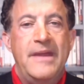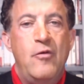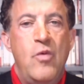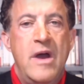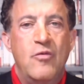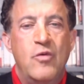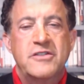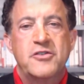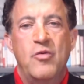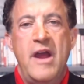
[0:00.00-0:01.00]
well,
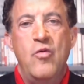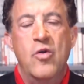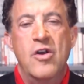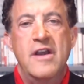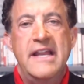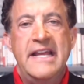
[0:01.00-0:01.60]
what's the right word?